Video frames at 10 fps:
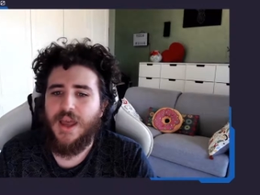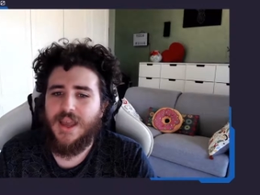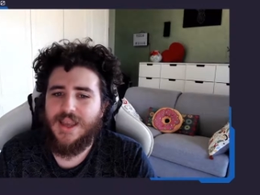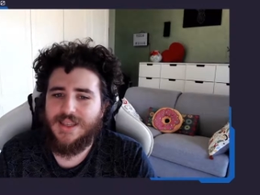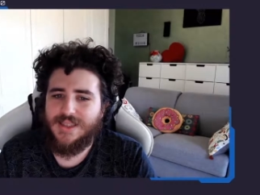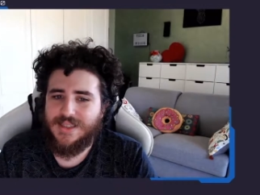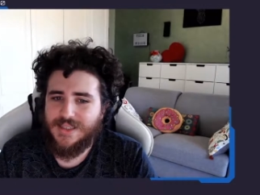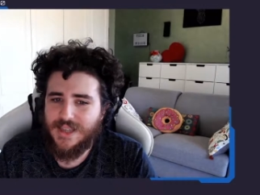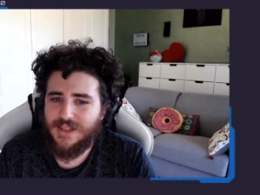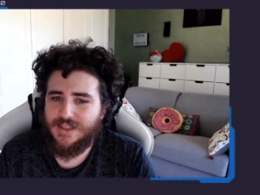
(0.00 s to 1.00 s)
It
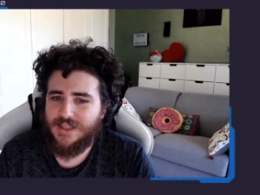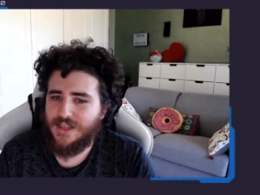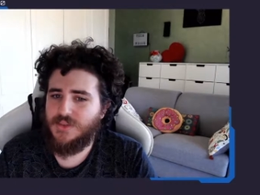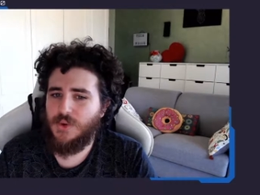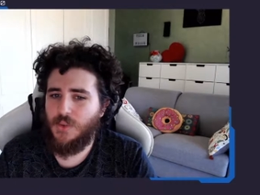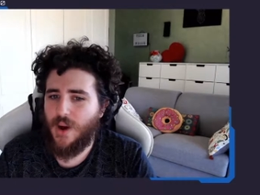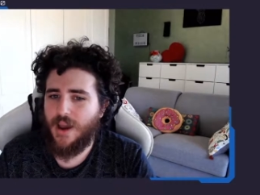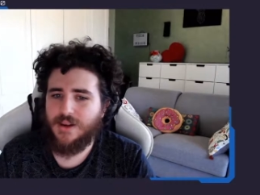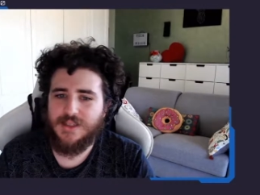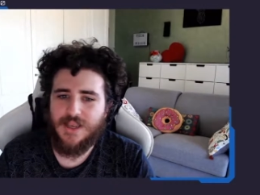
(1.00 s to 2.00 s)
still does
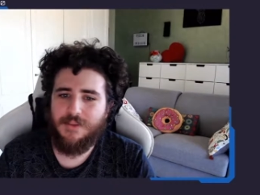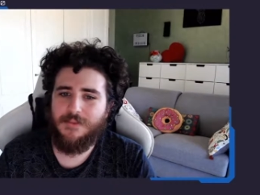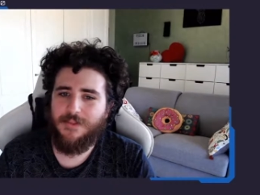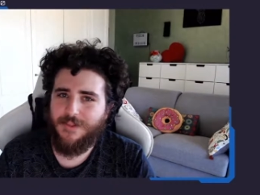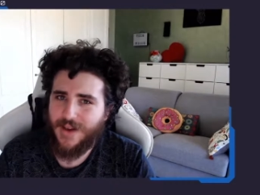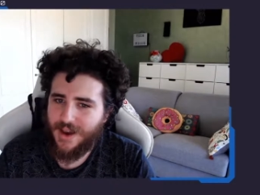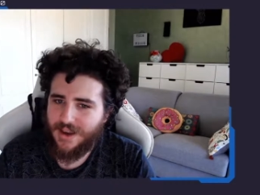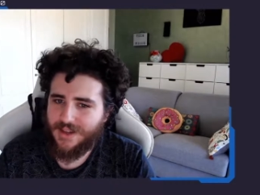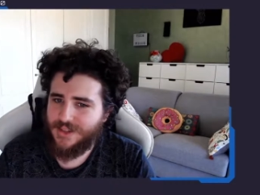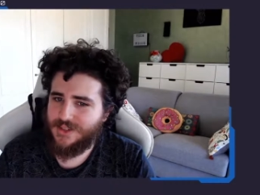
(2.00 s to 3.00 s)
require some
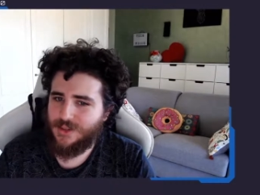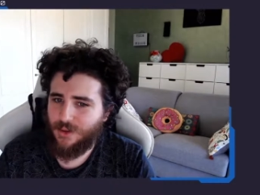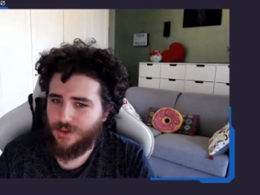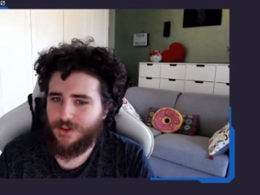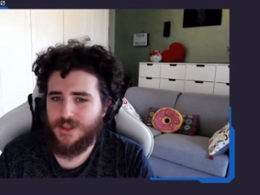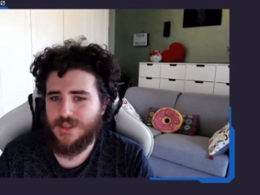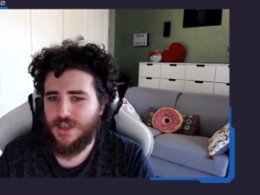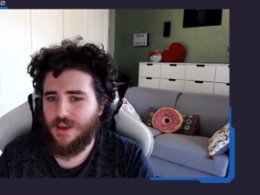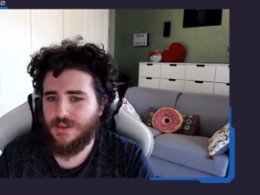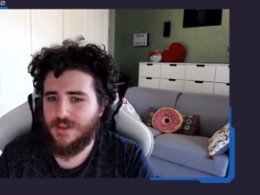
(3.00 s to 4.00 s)
fine soldering
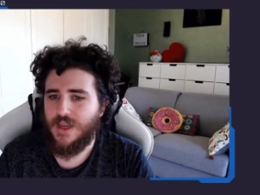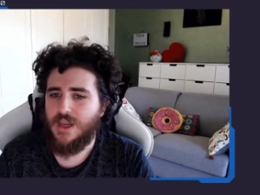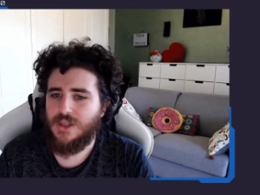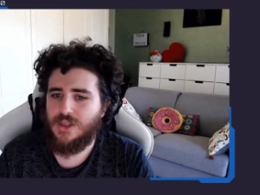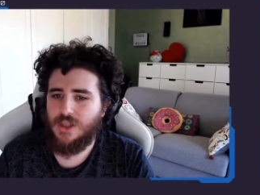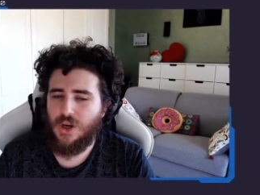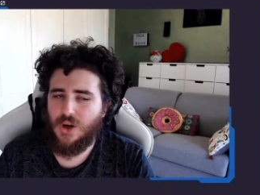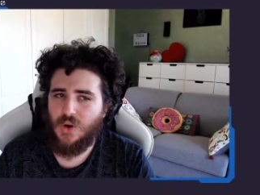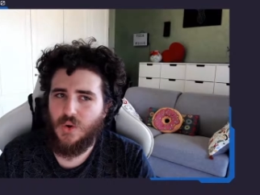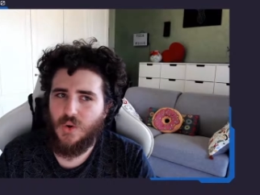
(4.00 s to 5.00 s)
skills.
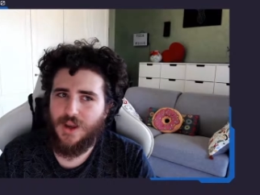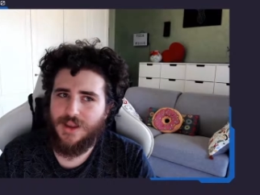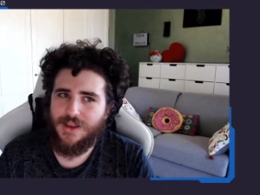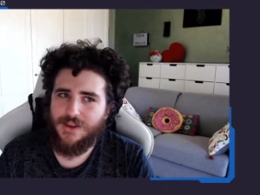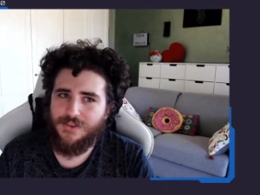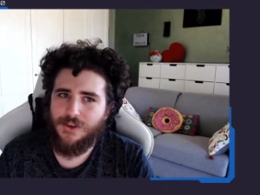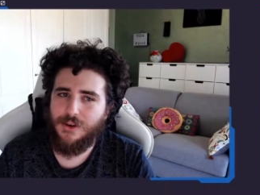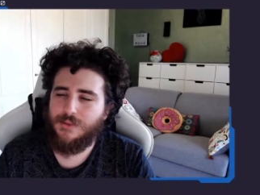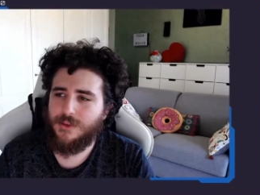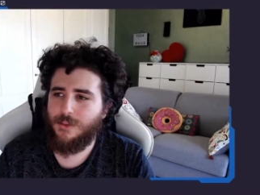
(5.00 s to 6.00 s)
So if you're
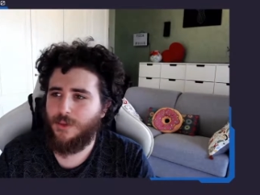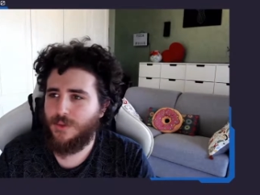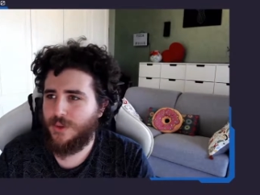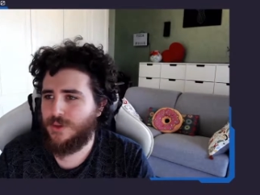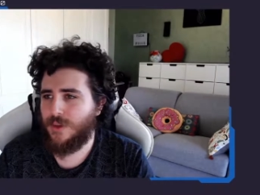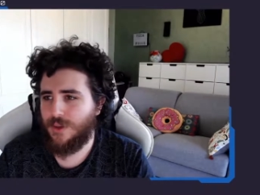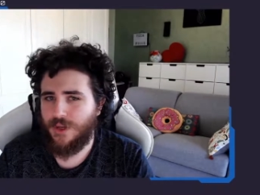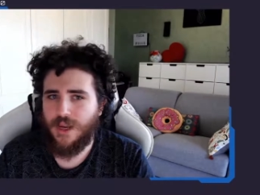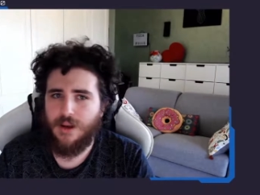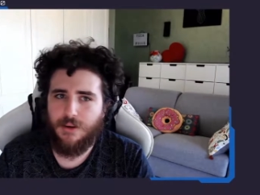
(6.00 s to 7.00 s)
comfortable with the
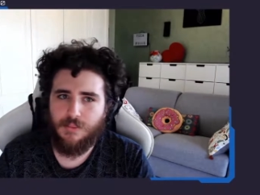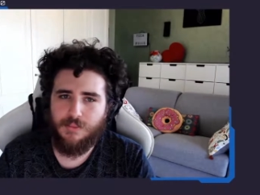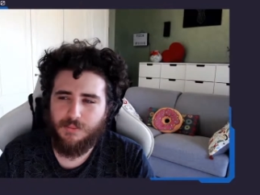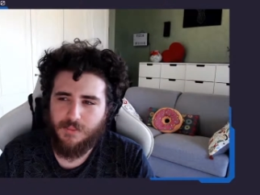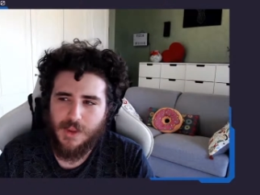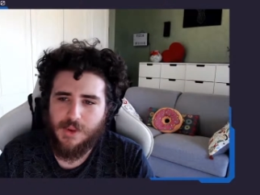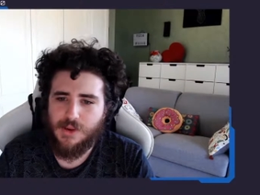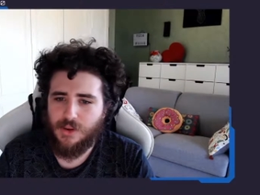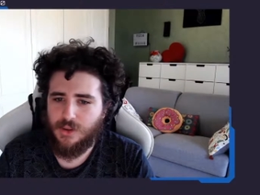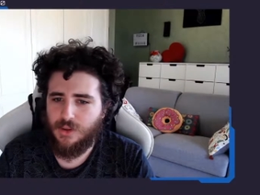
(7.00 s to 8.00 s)
soldering iron, maybe
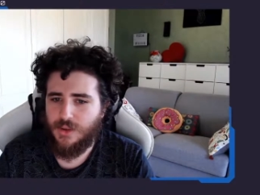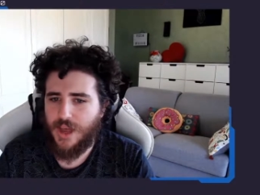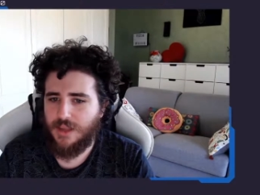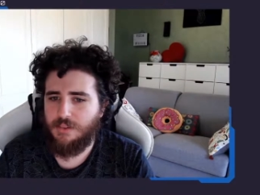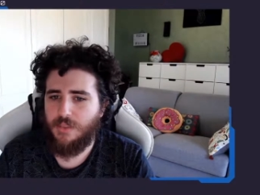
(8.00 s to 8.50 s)
you can do that.